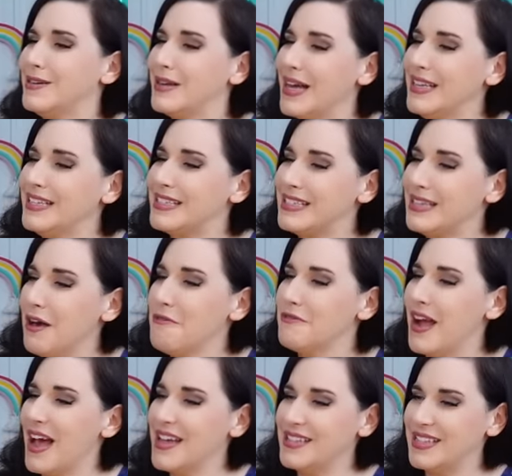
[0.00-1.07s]
are kind of slow
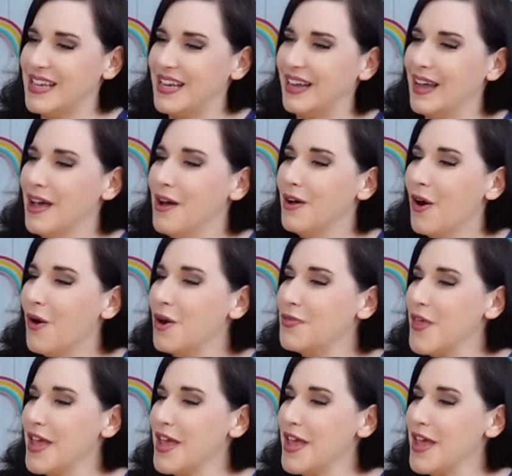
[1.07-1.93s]
rising. Aren't